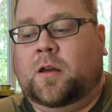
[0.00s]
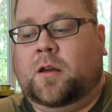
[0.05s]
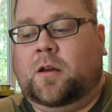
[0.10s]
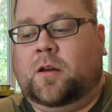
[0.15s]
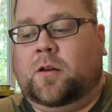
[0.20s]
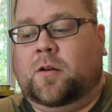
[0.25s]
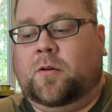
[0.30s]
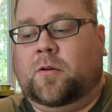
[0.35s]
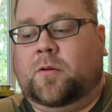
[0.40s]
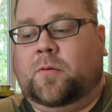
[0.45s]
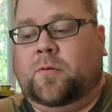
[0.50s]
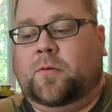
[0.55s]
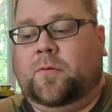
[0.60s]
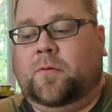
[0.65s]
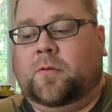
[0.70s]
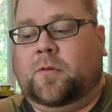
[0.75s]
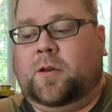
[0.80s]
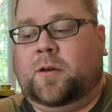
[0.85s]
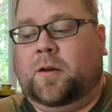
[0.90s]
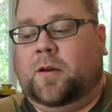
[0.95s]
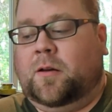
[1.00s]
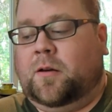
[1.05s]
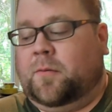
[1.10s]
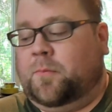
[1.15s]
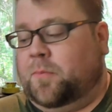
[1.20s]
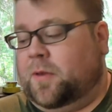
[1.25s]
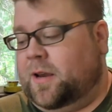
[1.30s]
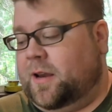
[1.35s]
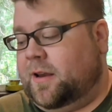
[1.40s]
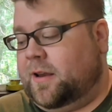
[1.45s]
you know, a
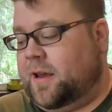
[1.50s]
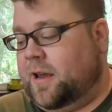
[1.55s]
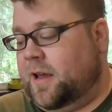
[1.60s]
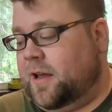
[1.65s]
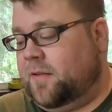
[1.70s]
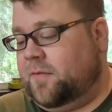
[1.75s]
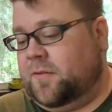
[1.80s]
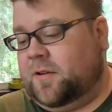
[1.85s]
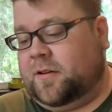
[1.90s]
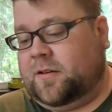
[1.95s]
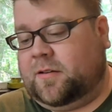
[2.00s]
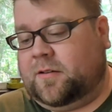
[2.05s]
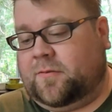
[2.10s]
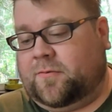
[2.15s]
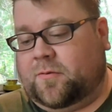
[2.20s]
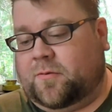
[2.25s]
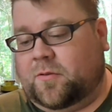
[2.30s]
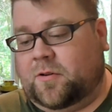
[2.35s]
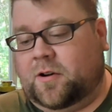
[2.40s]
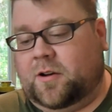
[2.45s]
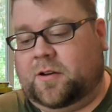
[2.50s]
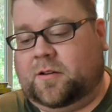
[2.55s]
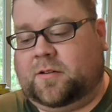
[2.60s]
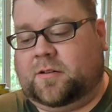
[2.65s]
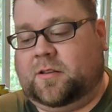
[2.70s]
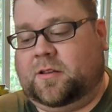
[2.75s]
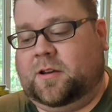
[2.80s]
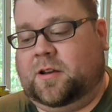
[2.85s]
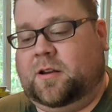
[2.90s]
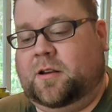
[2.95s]
blank canvas for it, so
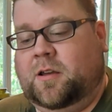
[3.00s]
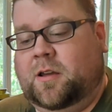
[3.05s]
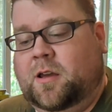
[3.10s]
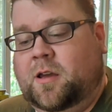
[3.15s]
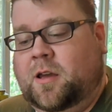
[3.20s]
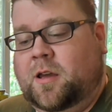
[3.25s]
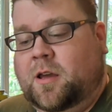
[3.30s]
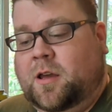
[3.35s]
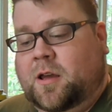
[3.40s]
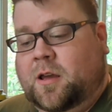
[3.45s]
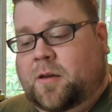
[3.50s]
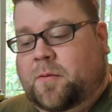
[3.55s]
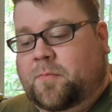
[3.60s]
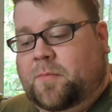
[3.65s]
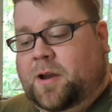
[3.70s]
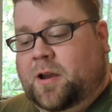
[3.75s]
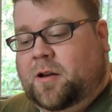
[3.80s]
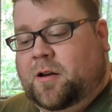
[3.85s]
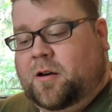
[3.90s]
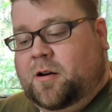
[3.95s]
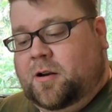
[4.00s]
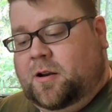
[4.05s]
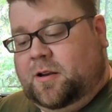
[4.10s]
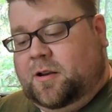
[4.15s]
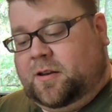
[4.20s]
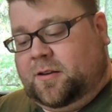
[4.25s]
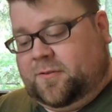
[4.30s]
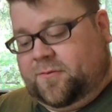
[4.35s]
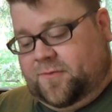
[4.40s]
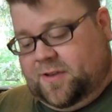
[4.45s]
that my
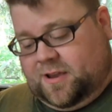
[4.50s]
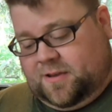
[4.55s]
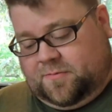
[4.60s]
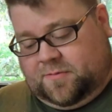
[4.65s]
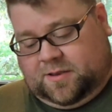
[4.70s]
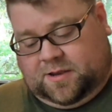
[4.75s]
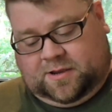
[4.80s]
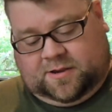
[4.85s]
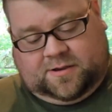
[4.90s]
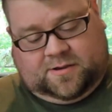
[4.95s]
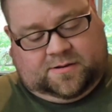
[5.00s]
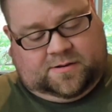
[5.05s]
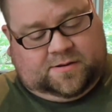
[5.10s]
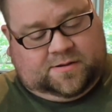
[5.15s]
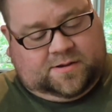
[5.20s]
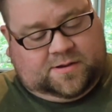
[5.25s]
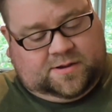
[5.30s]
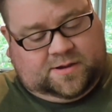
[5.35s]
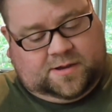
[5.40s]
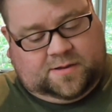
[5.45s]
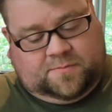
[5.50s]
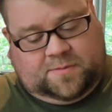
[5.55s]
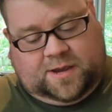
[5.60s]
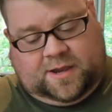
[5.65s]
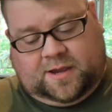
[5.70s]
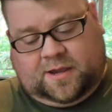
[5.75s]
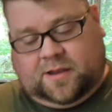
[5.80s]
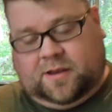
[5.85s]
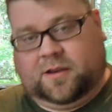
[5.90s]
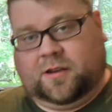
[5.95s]
artist family can
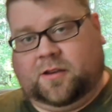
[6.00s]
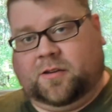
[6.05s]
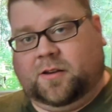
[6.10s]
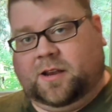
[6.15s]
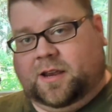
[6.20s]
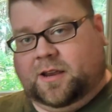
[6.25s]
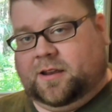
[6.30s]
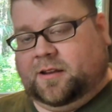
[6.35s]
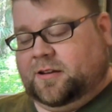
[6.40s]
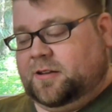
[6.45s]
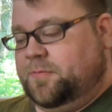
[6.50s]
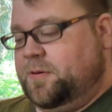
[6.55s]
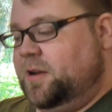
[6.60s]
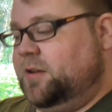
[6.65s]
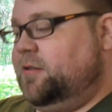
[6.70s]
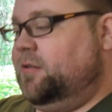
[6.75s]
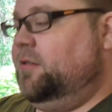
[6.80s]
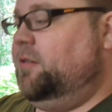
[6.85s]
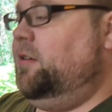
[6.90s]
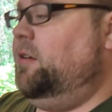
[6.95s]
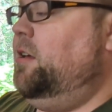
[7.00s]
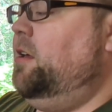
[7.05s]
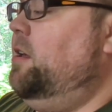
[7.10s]
make it unique and special.